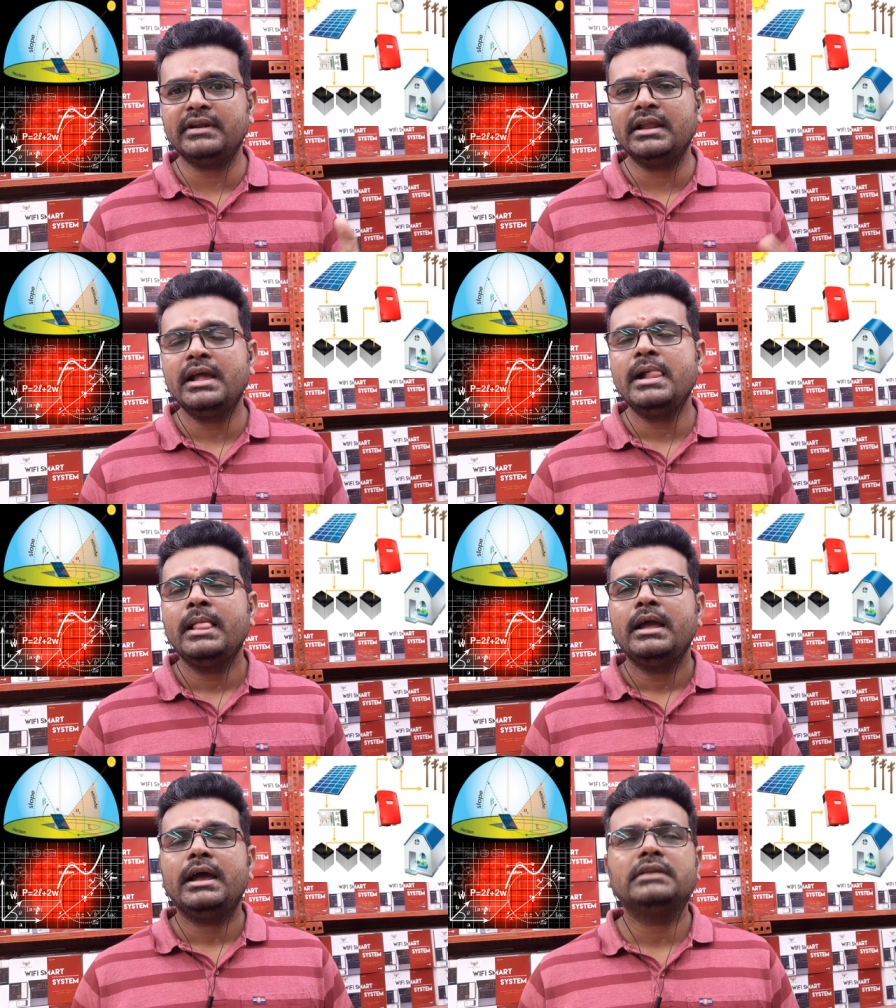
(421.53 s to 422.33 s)
well.
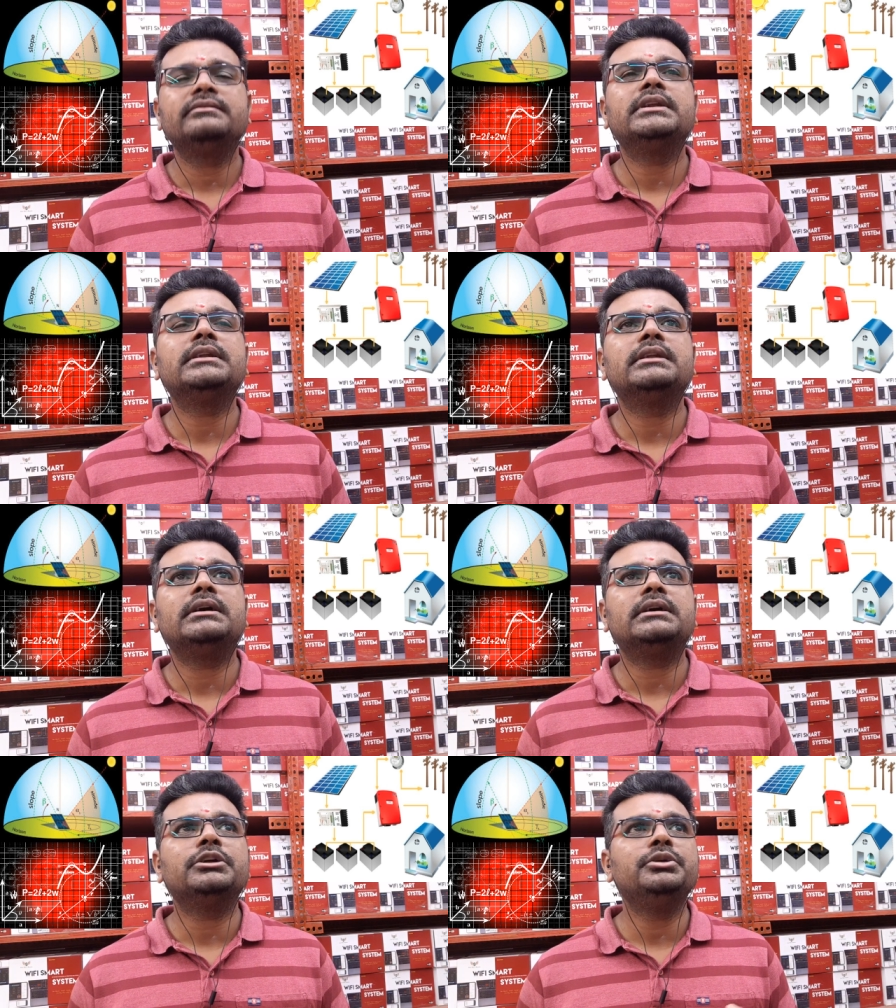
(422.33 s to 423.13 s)
As
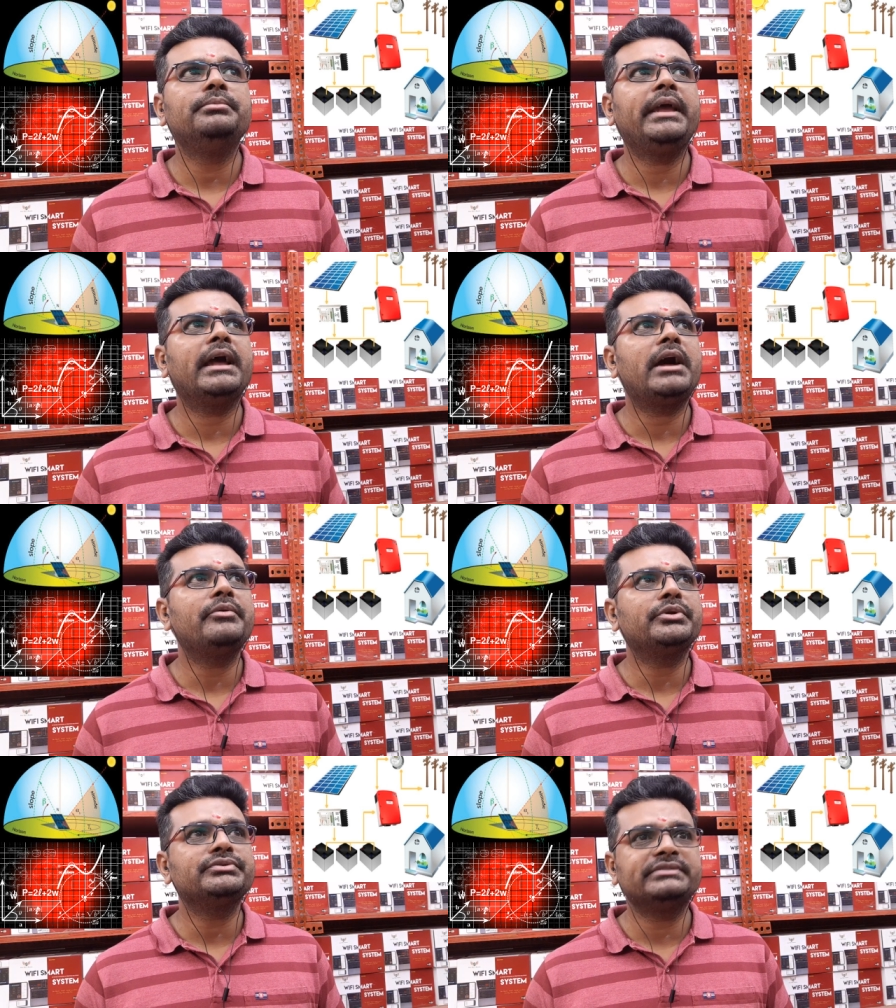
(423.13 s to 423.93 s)
well, you may
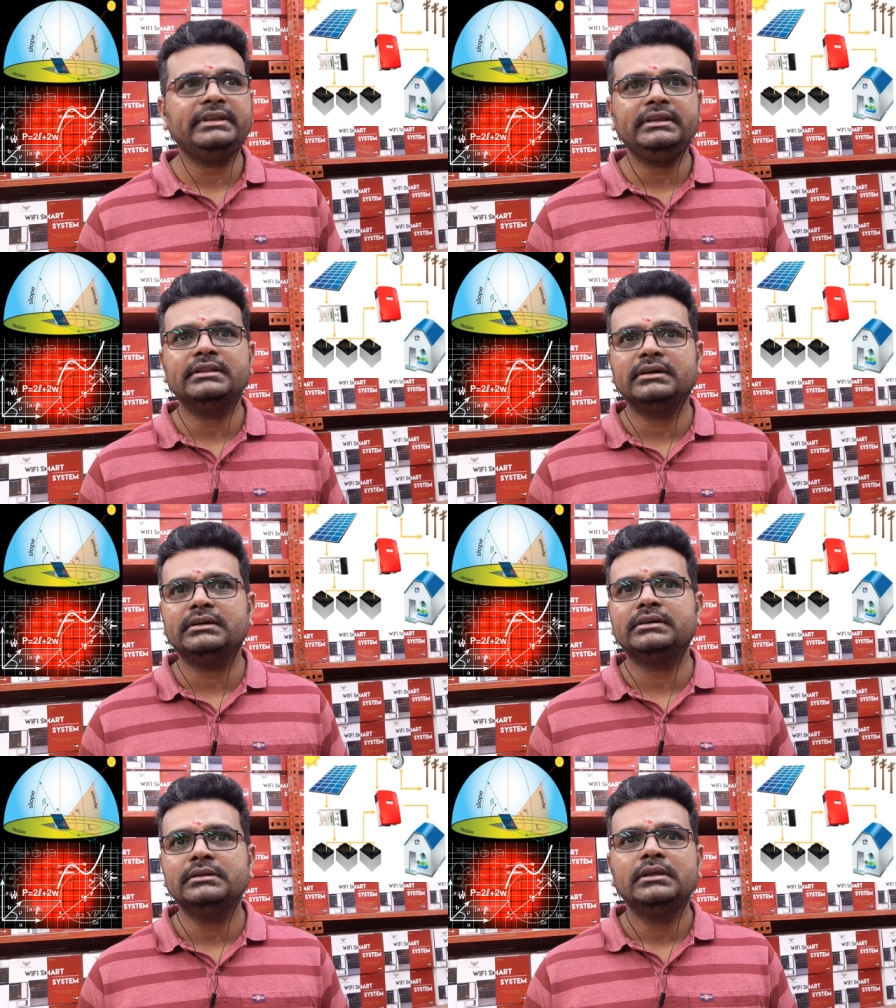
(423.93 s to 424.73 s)
have to see
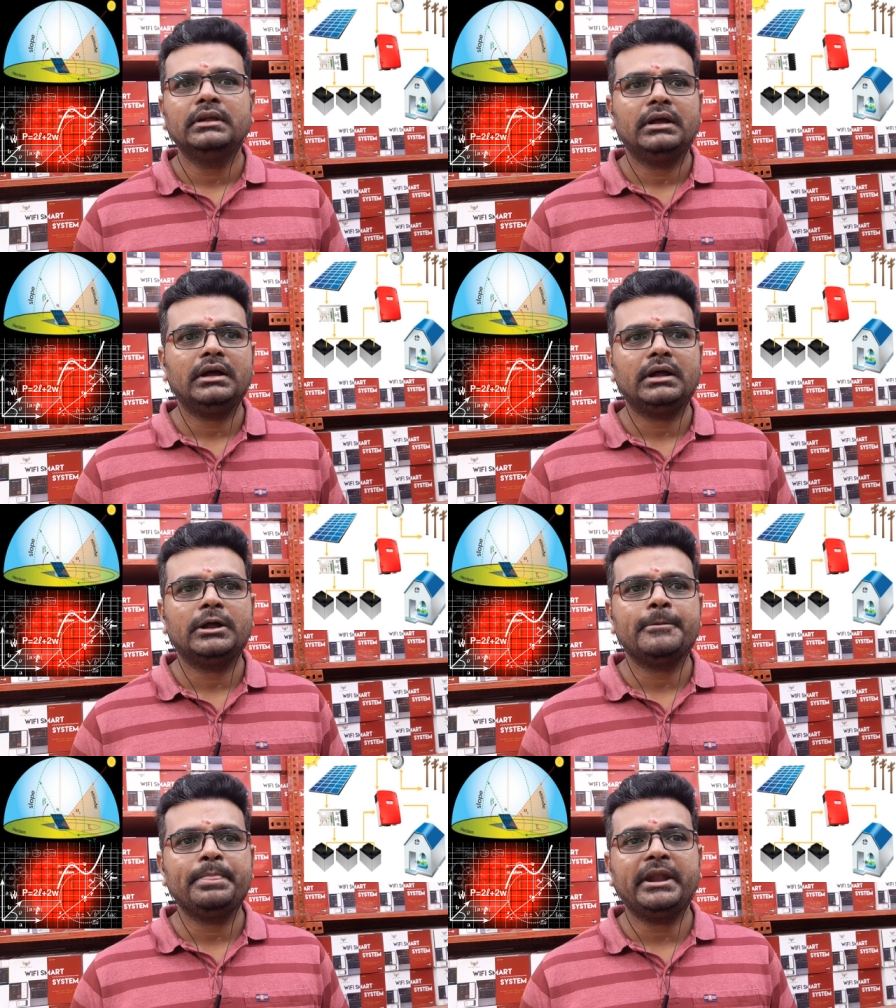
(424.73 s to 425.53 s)
the
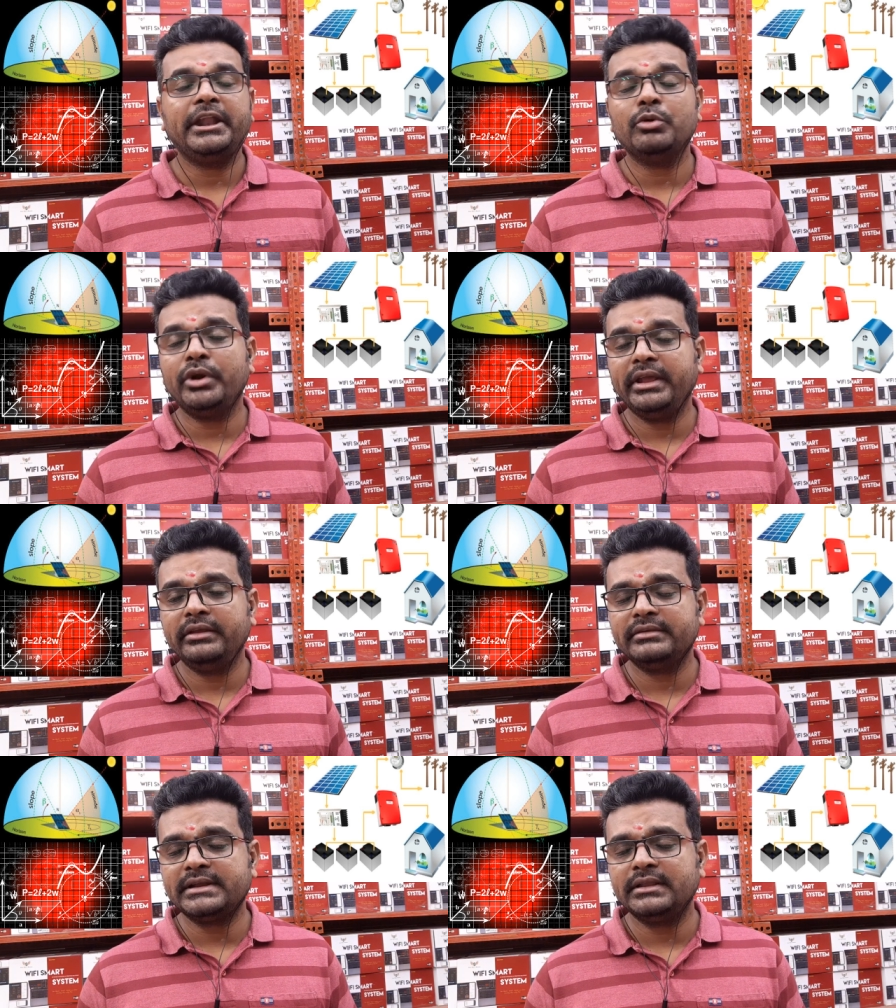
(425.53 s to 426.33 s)

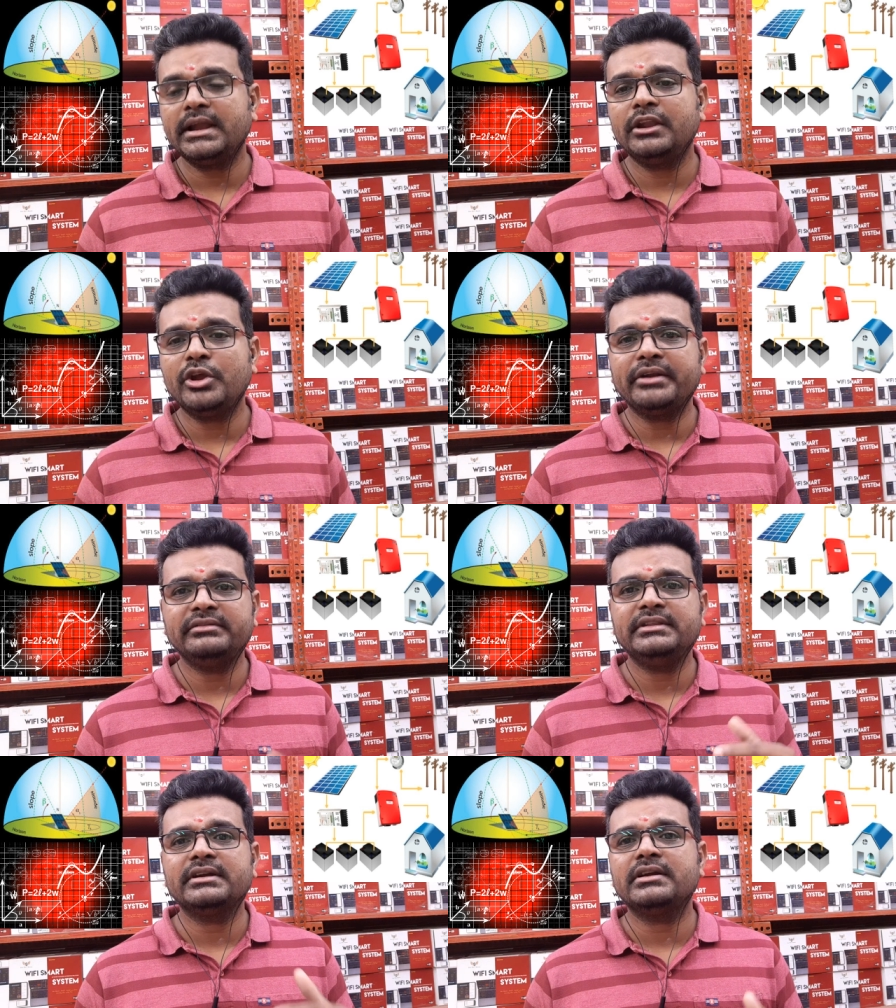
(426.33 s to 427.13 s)
DODs, and then you
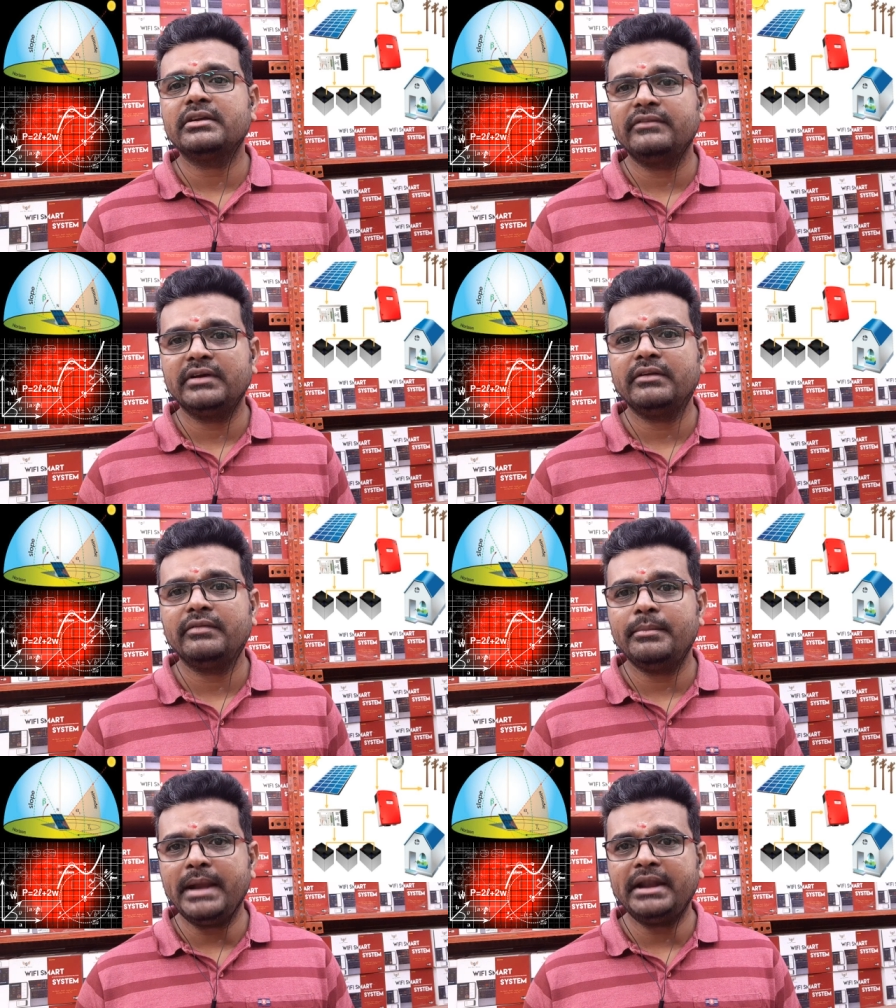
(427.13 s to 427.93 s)
have to see the cutoff
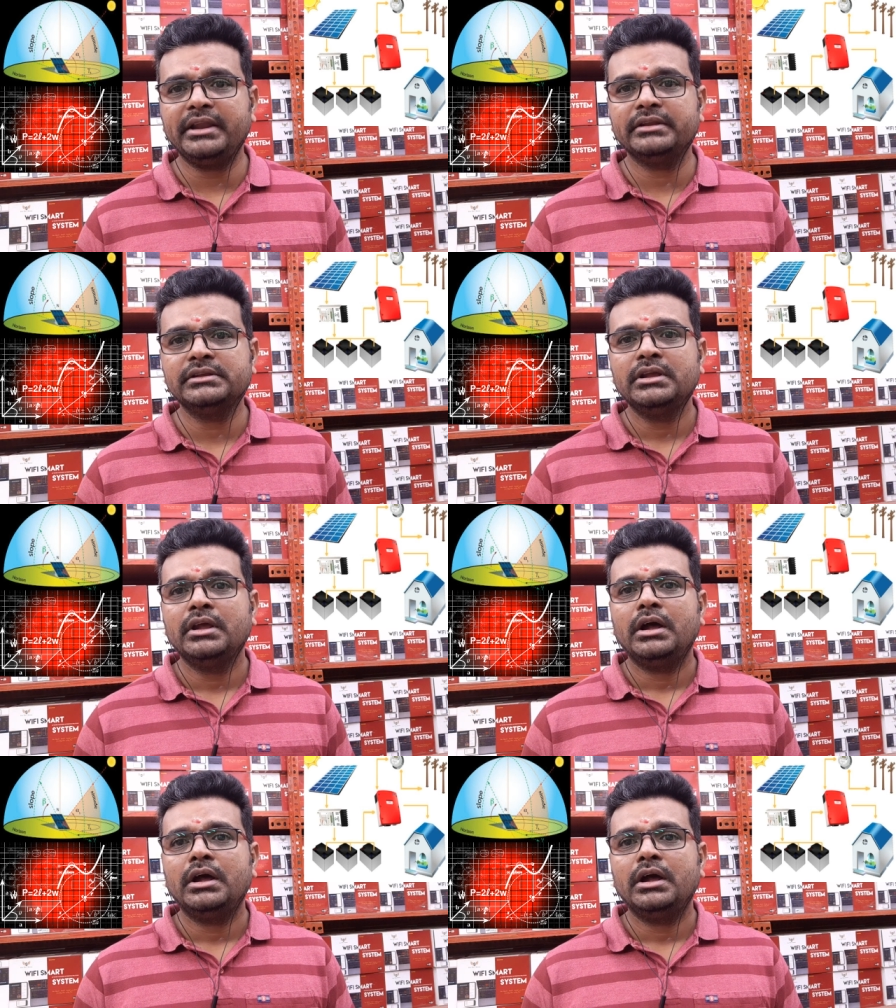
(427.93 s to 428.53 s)
level of the battery.